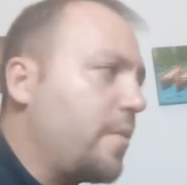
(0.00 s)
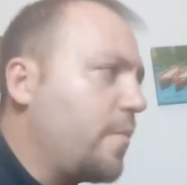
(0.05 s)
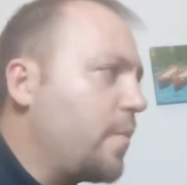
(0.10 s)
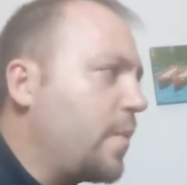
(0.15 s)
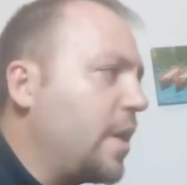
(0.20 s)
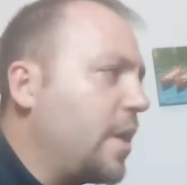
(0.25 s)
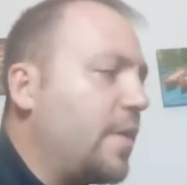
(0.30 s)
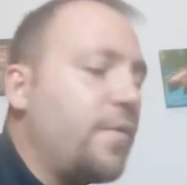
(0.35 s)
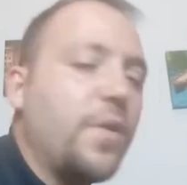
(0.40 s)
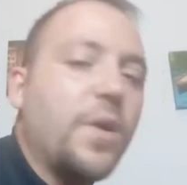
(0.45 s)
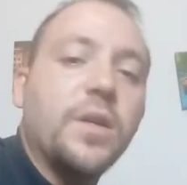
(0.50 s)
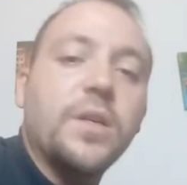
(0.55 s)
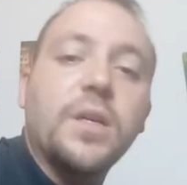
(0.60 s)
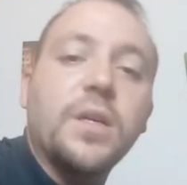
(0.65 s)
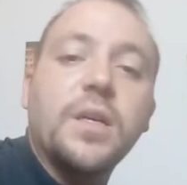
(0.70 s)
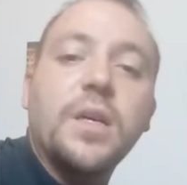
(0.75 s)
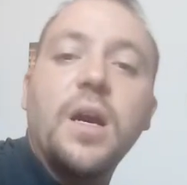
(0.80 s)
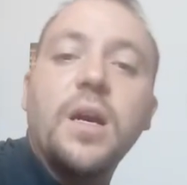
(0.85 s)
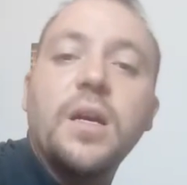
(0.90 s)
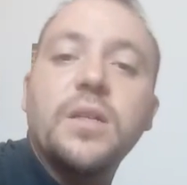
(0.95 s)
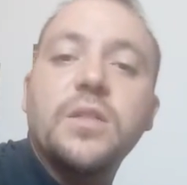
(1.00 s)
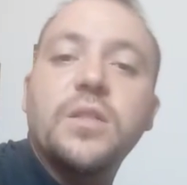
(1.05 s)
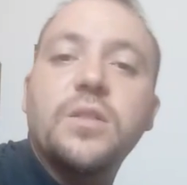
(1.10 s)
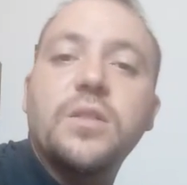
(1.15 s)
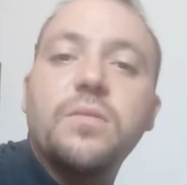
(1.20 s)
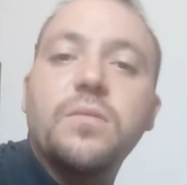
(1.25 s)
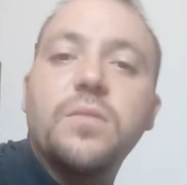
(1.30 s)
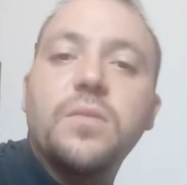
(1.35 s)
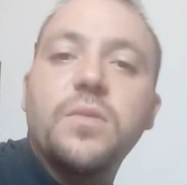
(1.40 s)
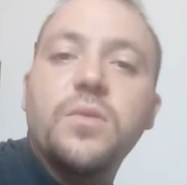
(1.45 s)
whenever a guy
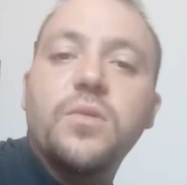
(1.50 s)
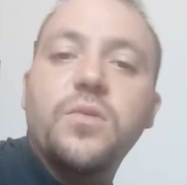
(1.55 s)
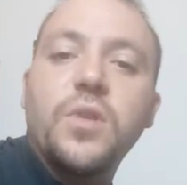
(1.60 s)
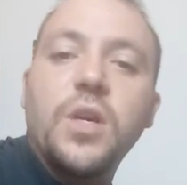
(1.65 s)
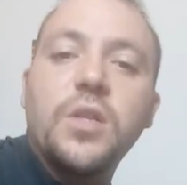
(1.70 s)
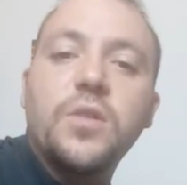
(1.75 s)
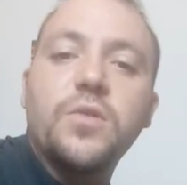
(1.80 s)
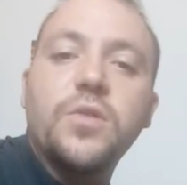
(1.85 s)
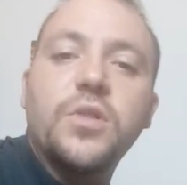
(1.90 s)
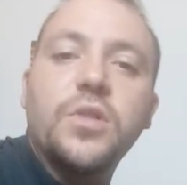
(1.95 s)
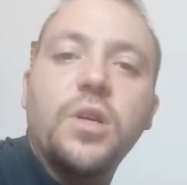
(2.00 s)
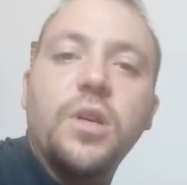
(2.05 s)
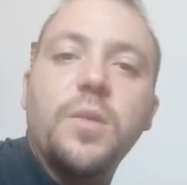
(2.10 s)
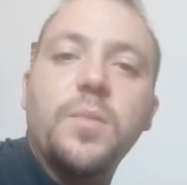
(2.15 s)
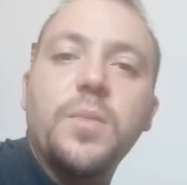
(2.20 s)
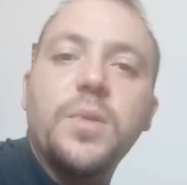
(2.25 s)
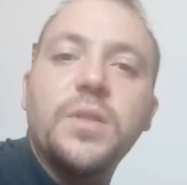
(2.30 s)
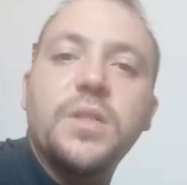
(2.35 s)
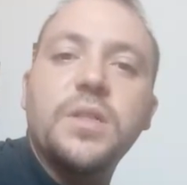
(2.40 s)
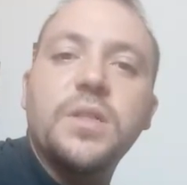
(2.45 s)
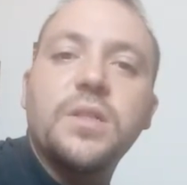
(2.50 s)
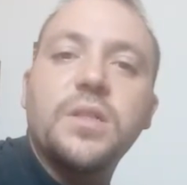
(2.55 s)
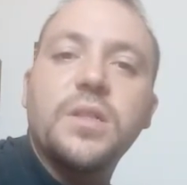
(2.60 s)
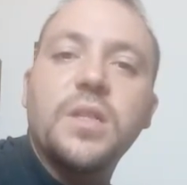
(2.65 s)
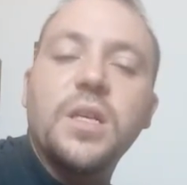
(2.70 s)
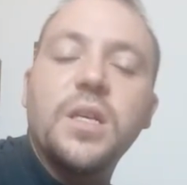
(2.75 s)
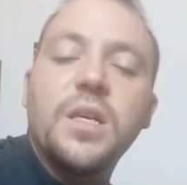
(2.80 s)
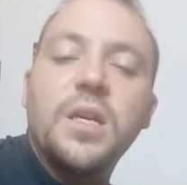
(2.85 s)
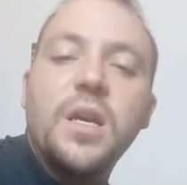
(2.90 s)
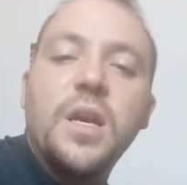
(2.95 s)
is trying to start a business,
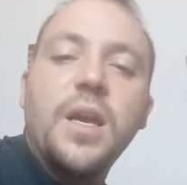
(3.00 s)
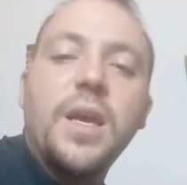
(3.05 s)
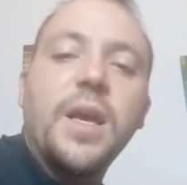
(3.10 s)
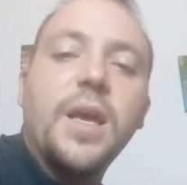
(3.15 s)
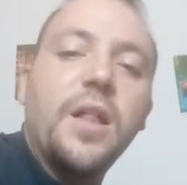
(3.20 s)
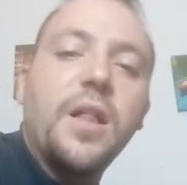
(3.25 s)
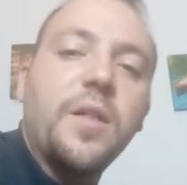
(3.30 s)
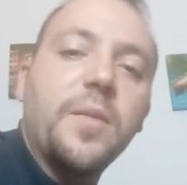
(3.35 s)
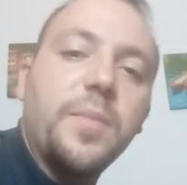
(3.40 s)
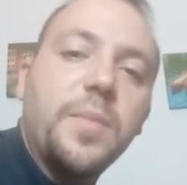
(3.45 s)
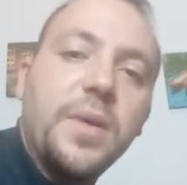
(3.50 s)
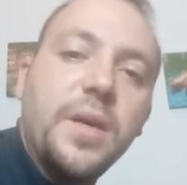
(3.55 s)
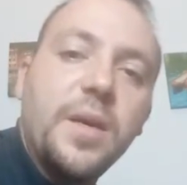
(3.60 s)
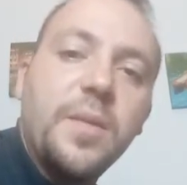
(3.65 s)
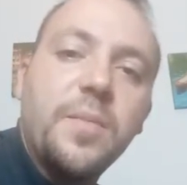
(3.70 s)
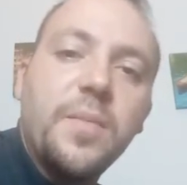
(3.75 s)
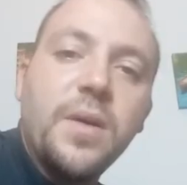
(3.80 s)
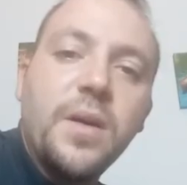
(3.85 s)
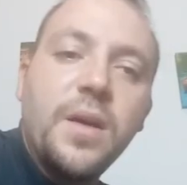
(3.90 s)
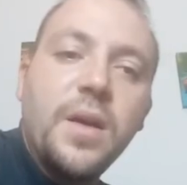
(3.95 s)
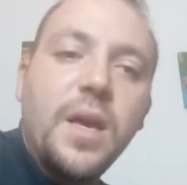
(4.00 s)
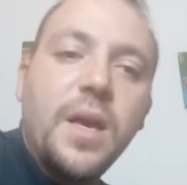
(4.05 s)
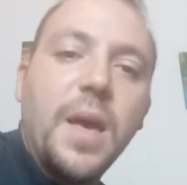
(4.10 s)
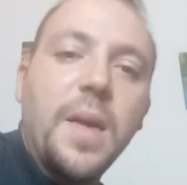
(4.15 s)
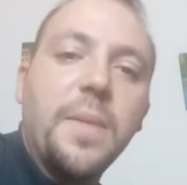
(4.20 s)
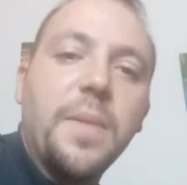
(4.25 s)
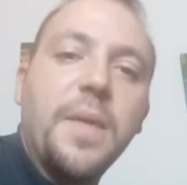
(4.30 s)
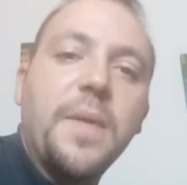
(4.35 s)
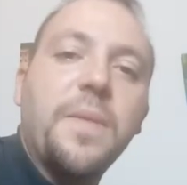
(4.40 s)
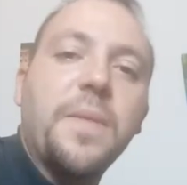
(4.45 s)
they help him,
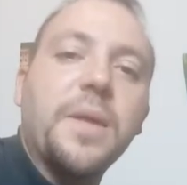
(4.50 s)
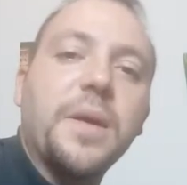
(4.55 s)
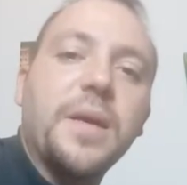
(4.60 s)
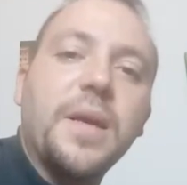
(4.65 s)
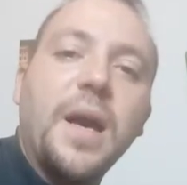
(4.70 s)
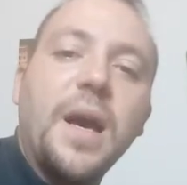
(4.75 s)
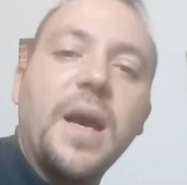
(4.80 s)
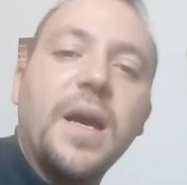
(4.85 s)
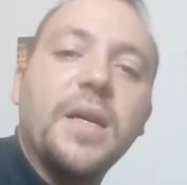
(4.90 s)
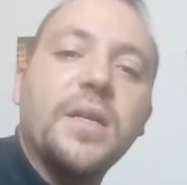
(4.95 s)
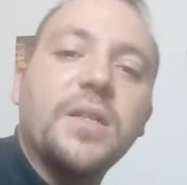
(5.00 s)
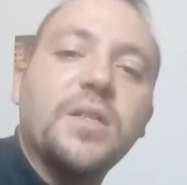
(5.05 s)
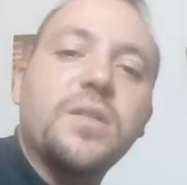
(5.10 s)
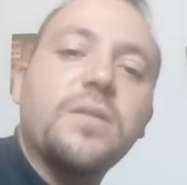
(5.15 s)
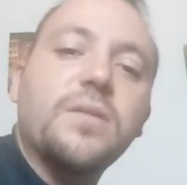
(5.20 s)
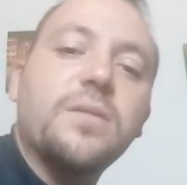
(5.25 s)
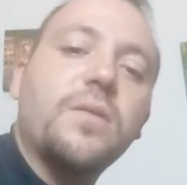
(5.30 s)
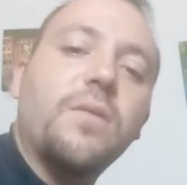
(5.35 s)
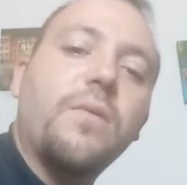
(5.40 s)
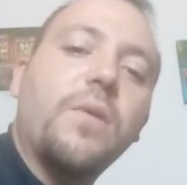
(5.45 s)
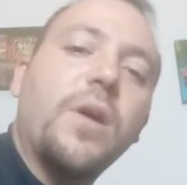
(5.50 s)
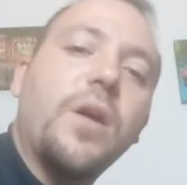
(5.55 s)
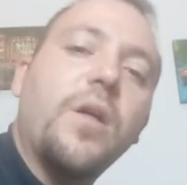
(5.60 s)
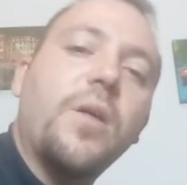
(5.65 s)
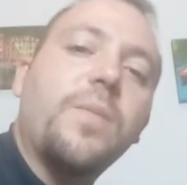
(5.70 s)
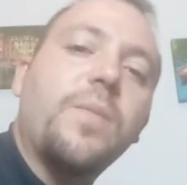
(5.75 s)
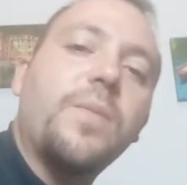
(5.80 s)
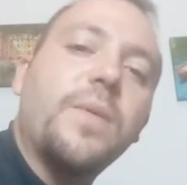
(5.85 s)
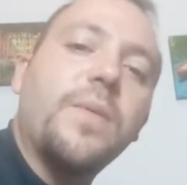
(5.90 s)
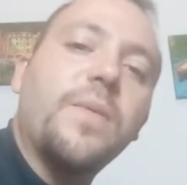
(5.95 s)
and then the guys
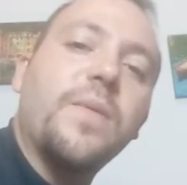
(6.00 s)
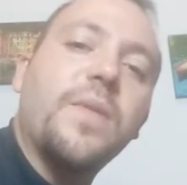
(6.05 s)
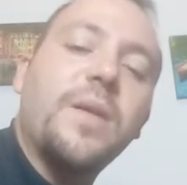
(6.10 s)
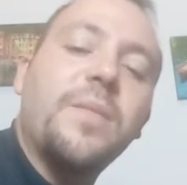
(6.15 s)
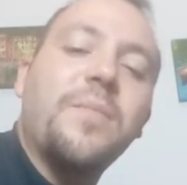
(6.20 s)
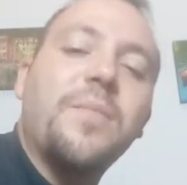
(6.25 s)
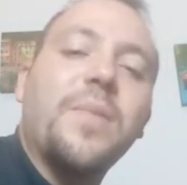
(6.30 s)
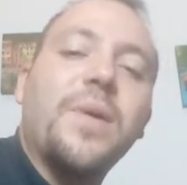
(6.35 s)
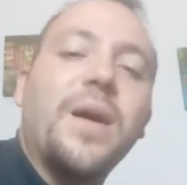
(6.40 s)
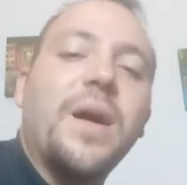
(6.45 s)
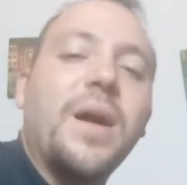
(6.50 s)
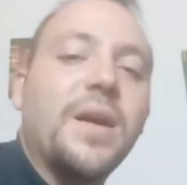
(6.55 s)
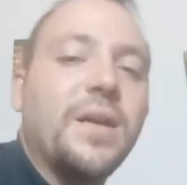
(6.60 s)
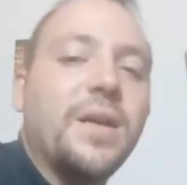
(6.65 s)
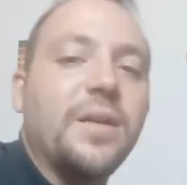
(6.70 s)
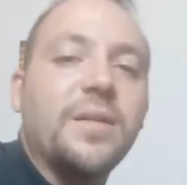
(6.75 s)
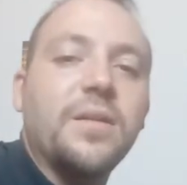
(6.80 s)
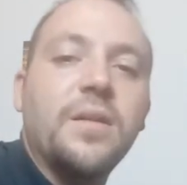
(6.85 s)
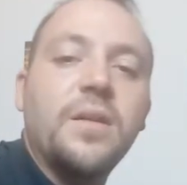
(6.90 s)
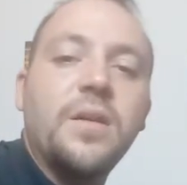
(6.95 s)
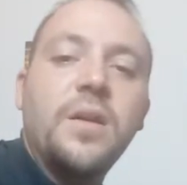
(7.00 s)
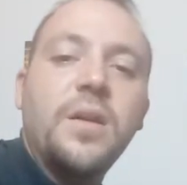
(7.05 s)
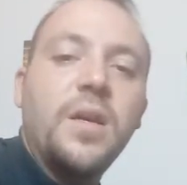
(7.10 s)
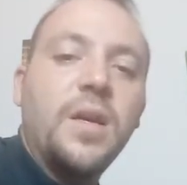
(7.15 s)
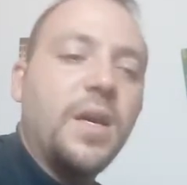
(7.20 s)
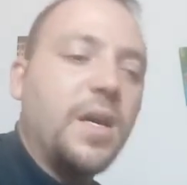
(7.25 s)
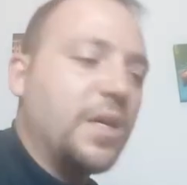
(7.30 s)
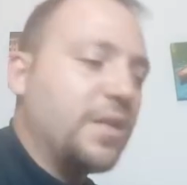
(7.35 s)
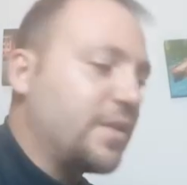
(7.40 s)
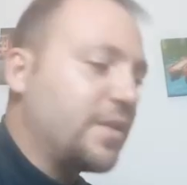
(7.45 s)
helping them back, and
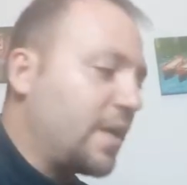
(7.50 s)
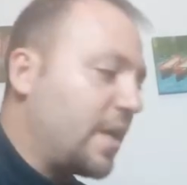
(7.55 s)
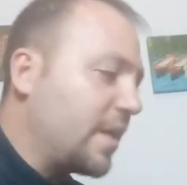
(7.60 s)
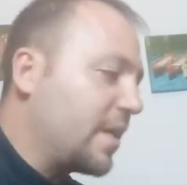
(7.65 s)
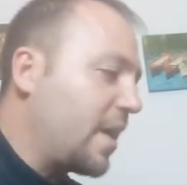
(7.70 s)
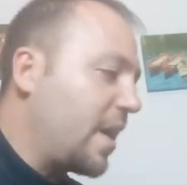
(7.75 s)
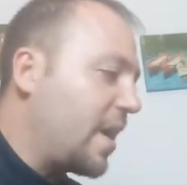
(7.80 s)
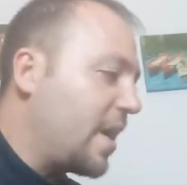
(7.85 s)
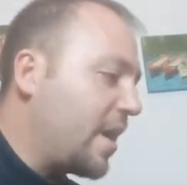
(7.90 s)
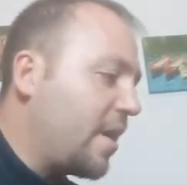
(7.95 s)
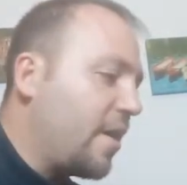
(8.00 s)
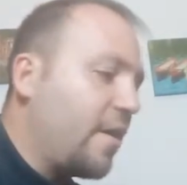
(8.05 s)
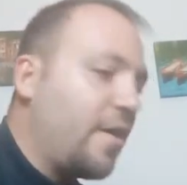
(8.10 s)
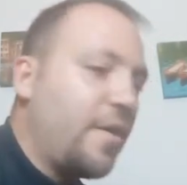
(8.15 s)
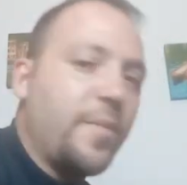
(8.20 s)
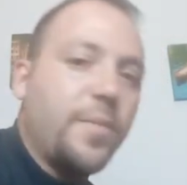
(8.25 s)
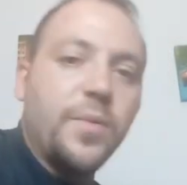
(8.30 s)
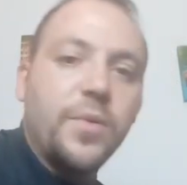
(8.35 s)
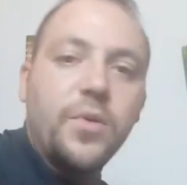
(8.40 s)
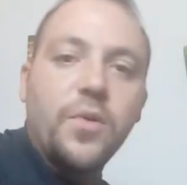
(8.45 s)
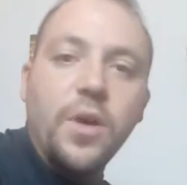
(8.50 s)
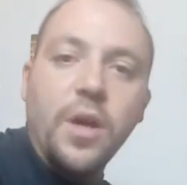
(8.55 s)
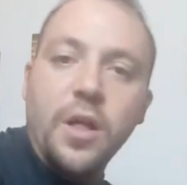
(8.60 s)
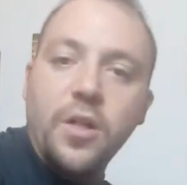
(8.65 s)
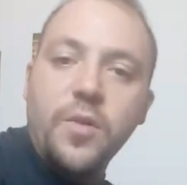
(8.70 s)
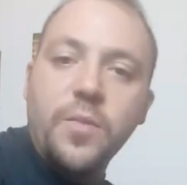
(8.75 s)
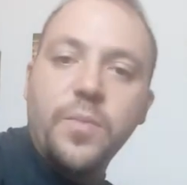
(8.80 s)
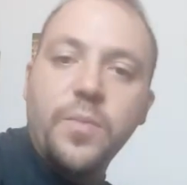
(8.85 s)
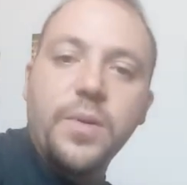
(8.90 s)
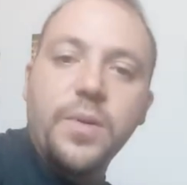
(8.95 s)
it's like I help, you
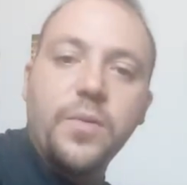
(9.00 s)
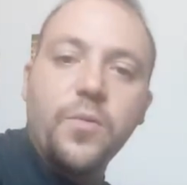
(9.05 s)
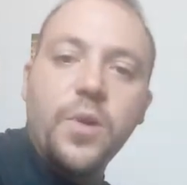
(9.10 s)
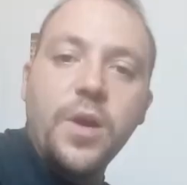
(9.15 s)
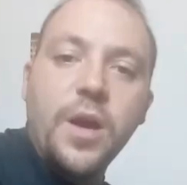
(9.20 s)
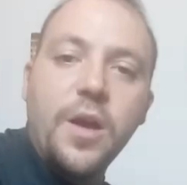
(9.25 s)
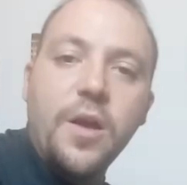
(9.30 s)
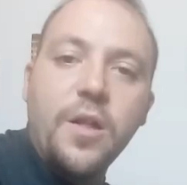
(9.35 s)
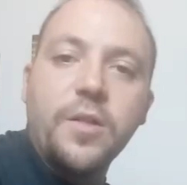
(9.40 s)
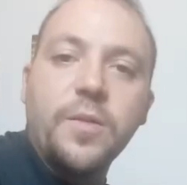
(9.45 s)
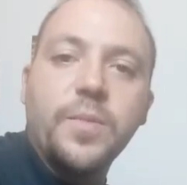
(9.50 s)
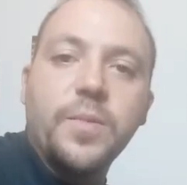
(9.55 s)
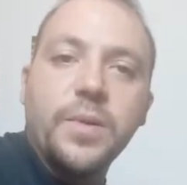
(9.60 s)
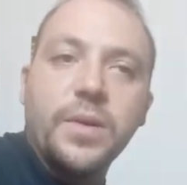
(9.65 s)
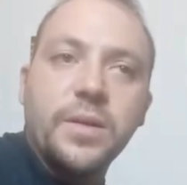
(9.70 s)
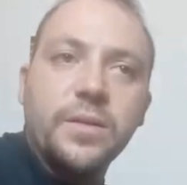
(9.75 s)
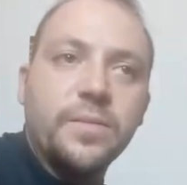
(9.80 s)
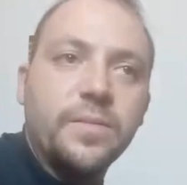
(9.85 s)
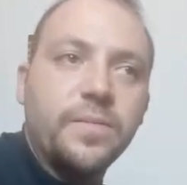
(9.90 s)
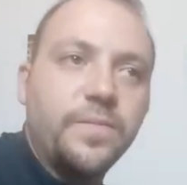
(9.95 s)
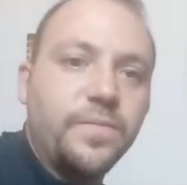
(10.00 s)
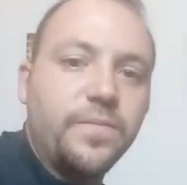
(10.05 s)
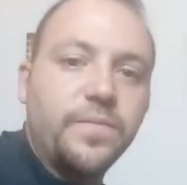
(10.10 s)
help, and we help, and